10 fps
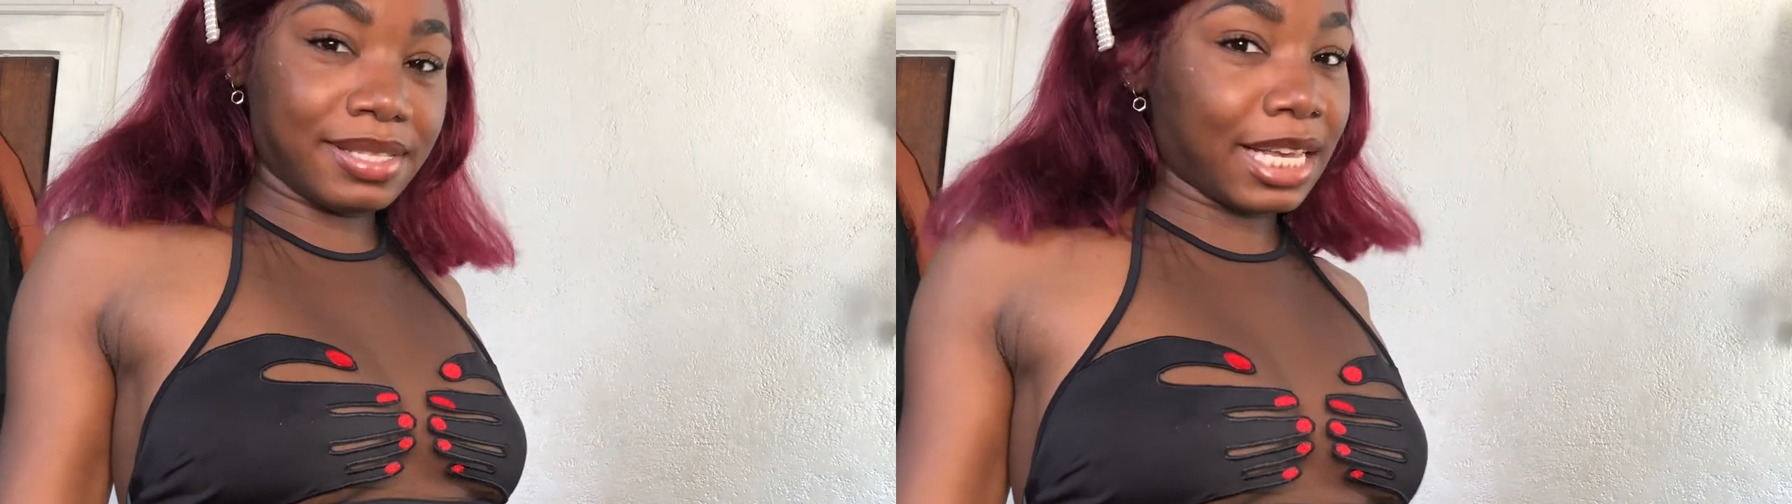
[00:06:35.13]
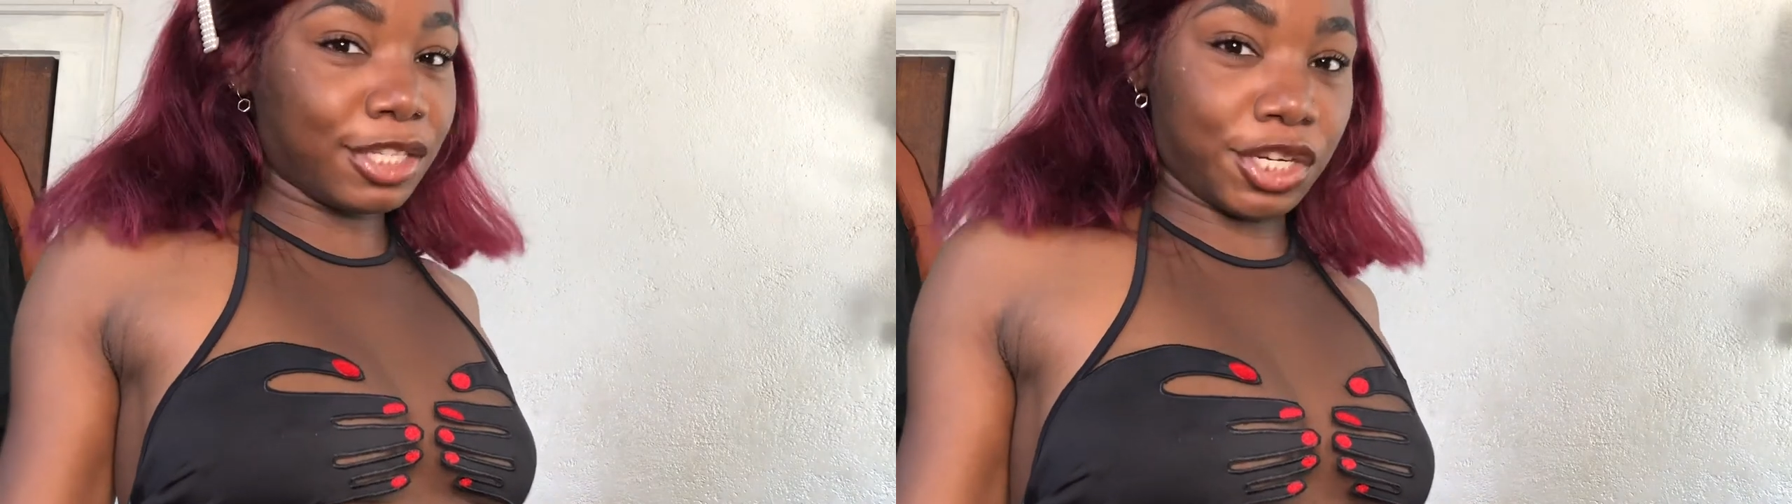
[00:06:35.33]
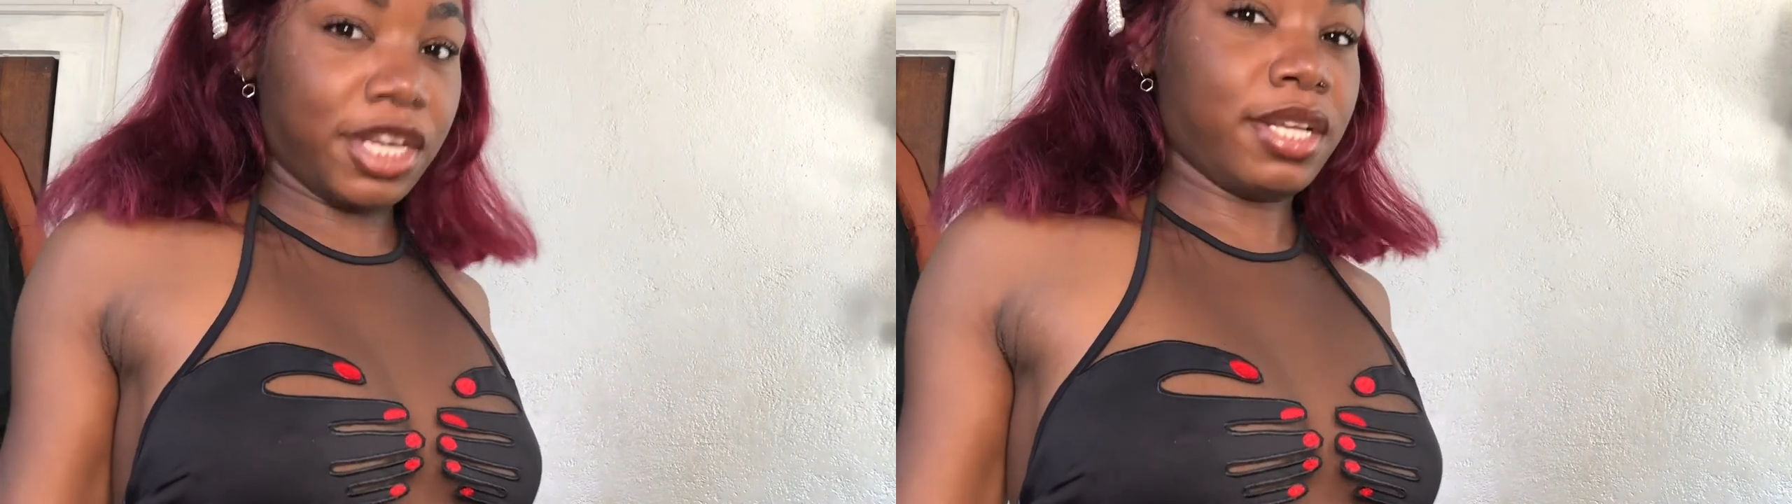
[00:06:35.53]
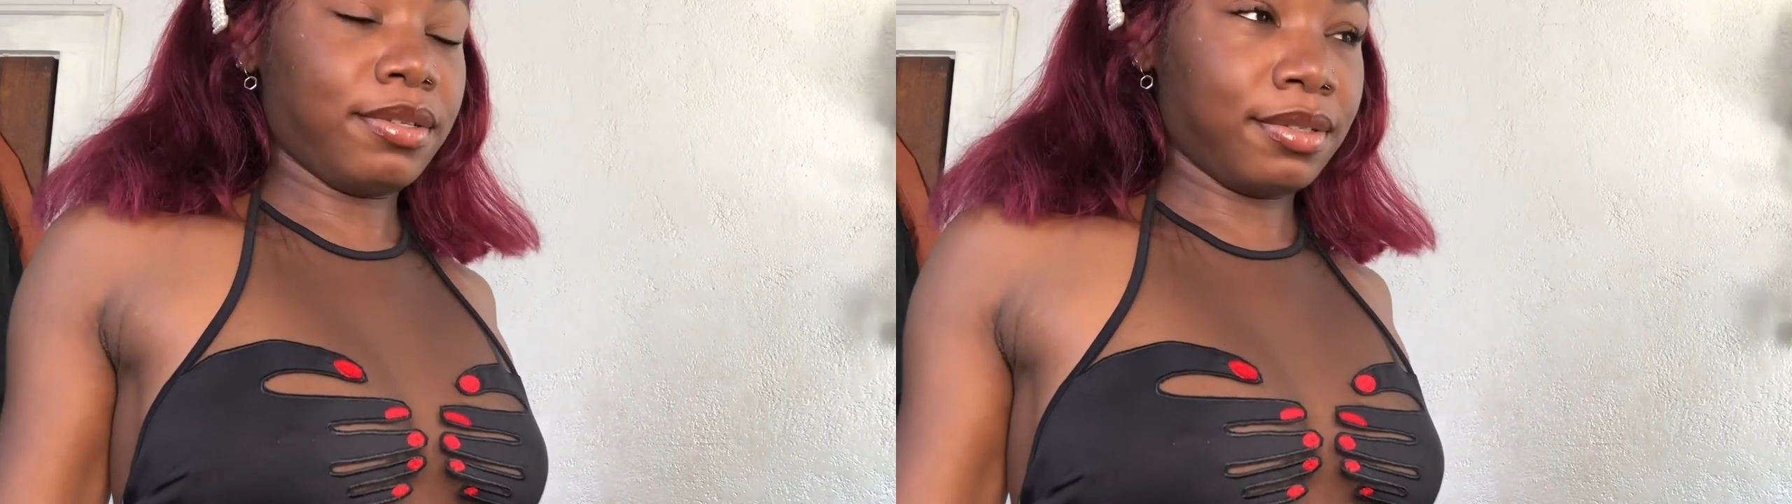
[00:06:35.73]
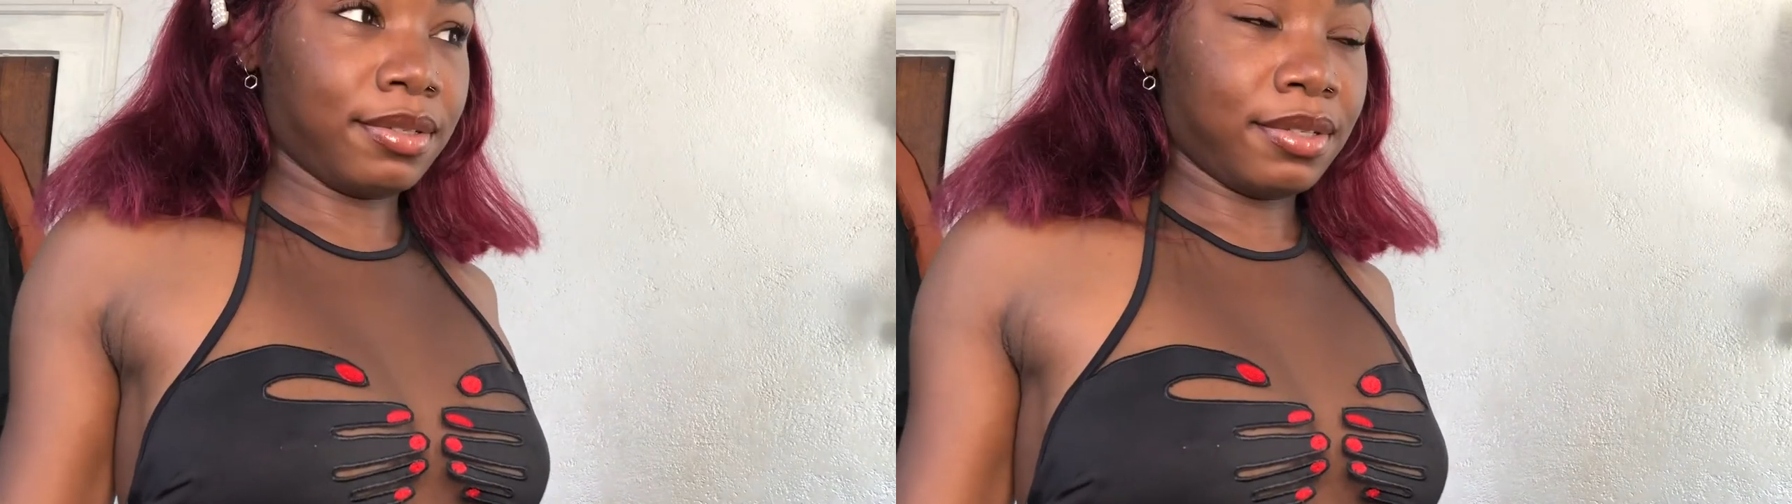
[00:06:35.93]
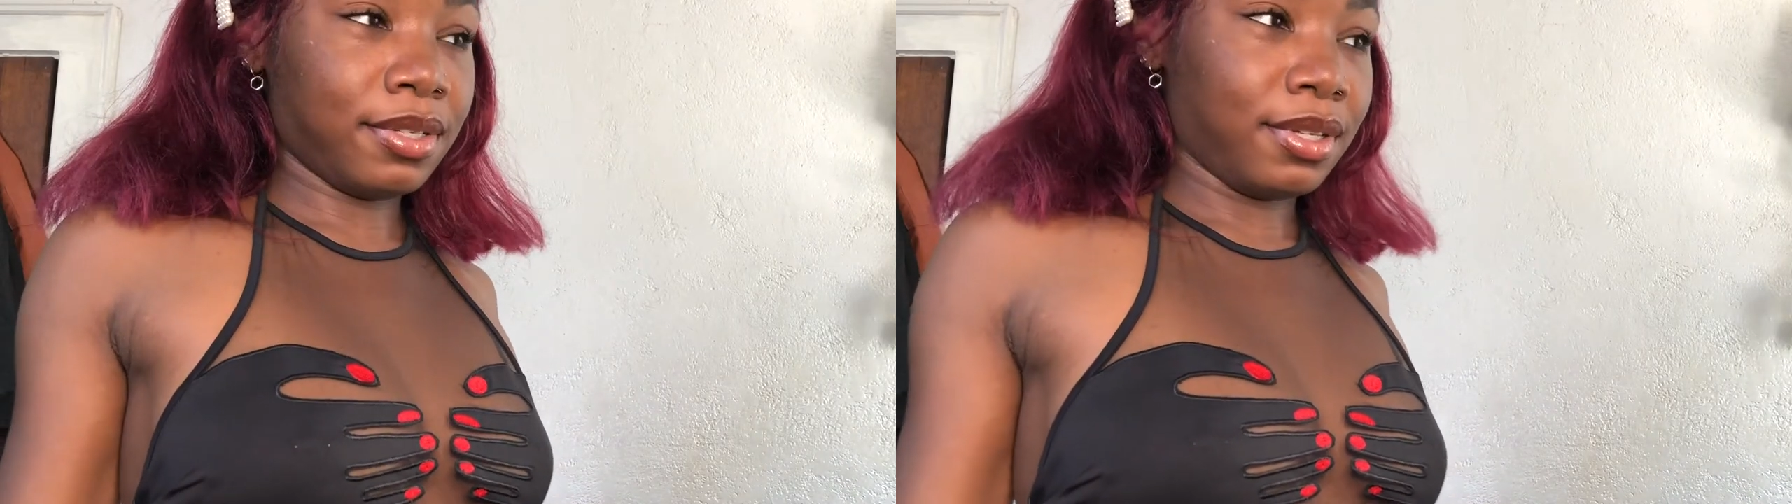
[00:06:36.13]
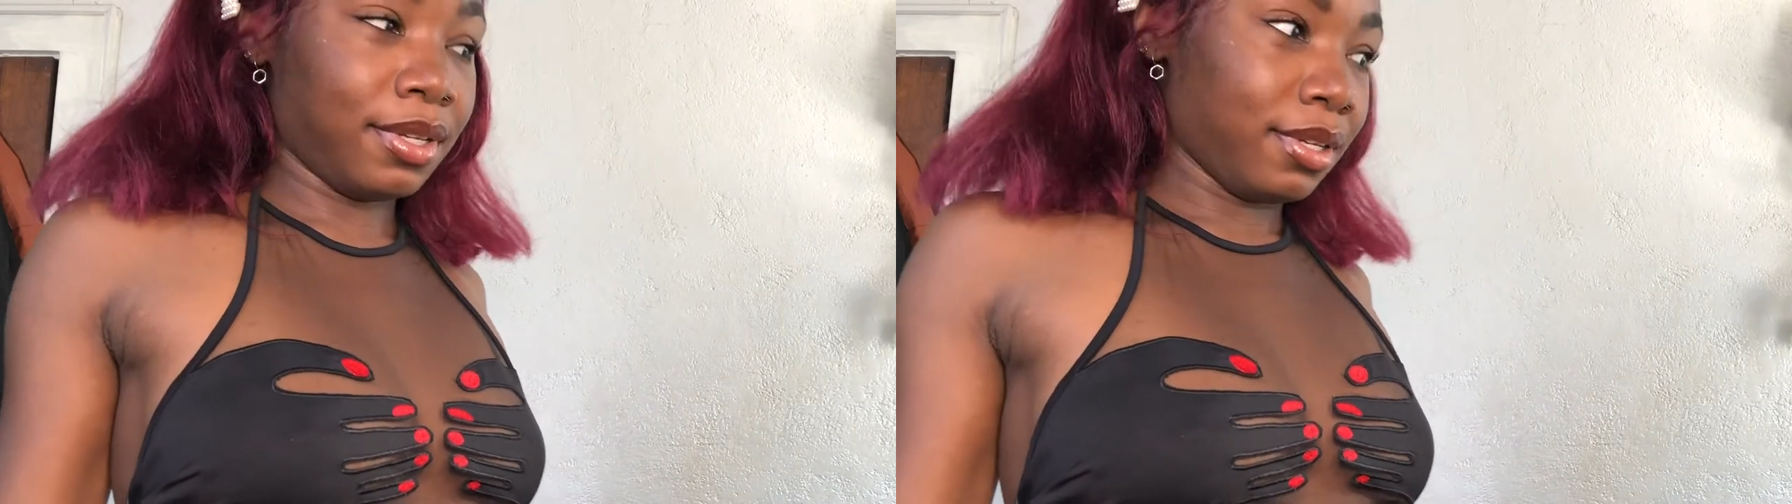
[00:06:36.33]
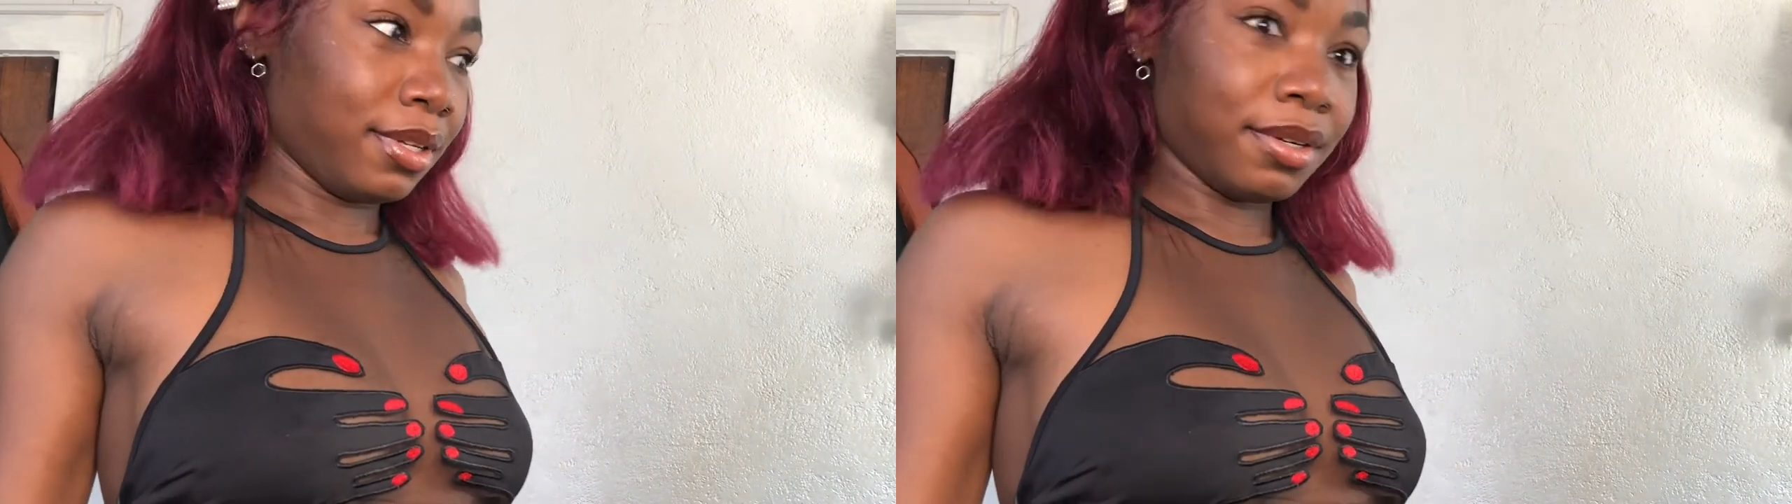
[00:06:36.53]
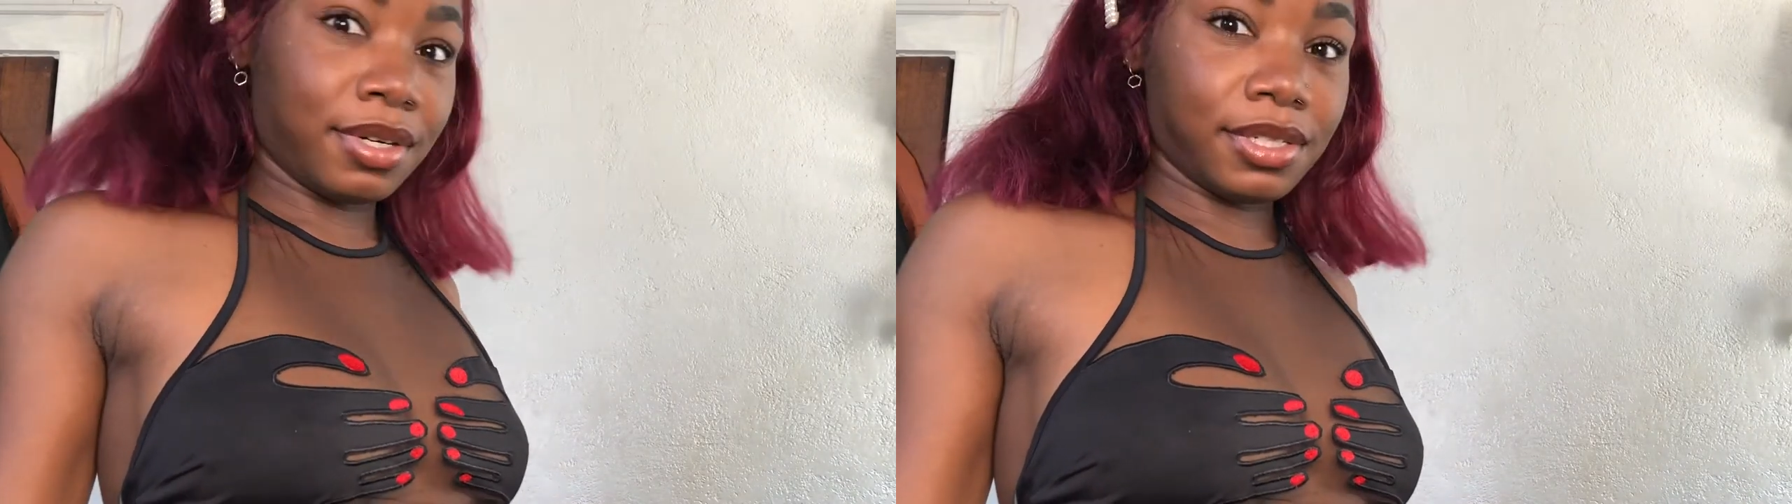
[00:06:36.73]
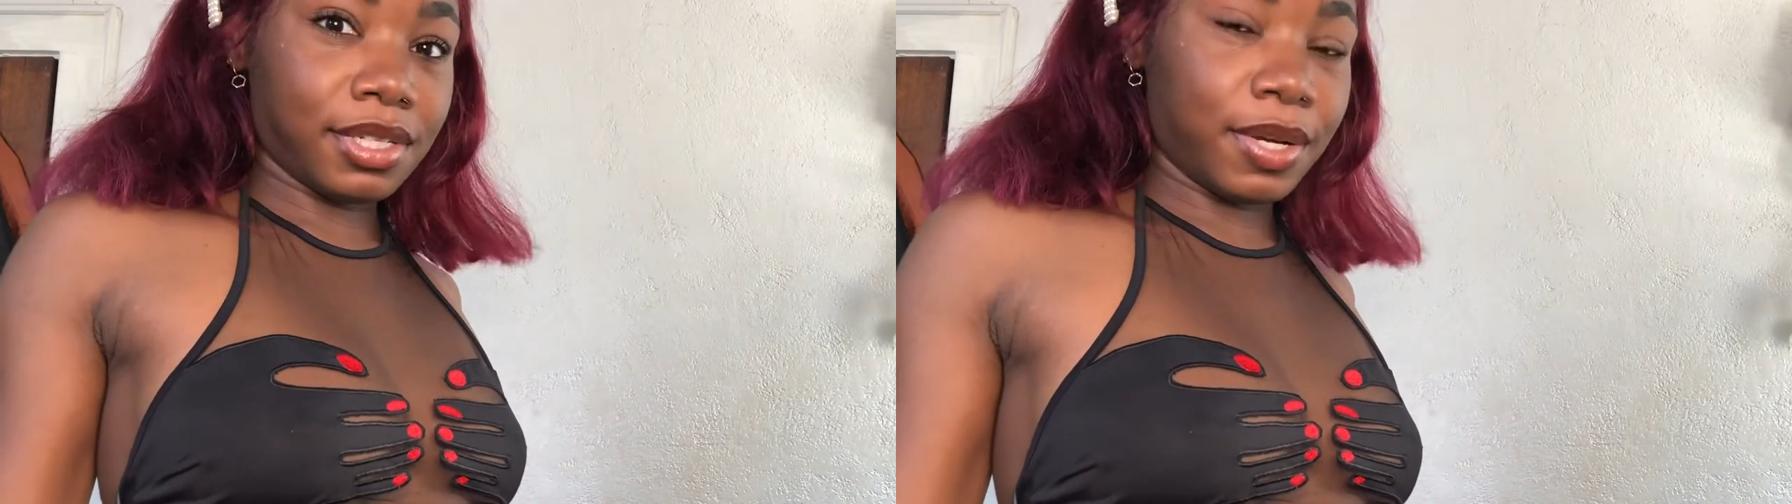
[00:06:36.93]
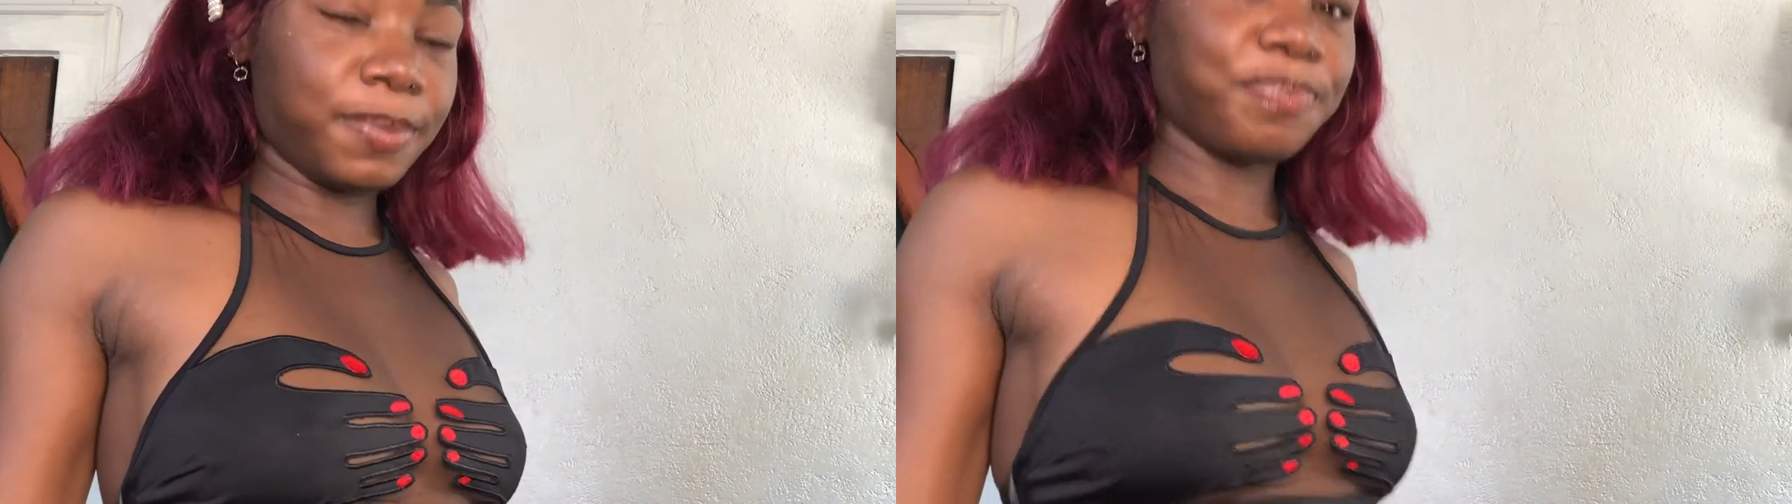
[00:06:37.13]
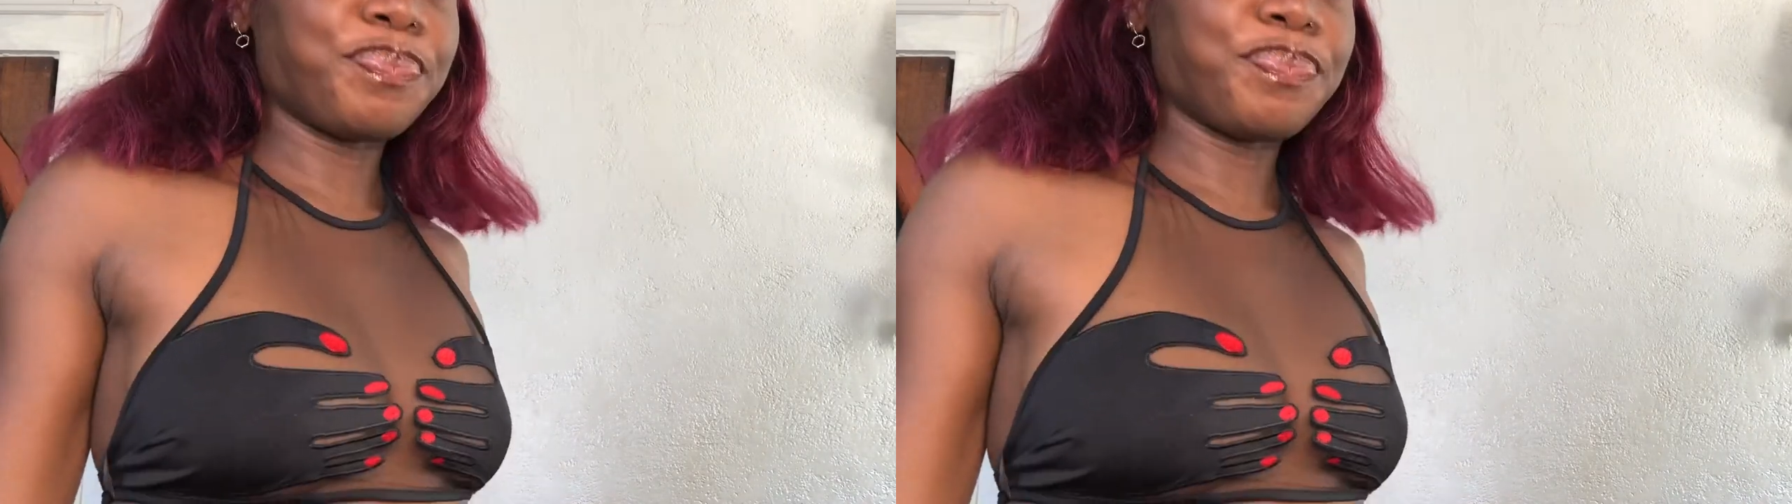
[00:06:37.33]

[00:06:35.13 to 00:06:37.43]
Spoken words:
next year or so.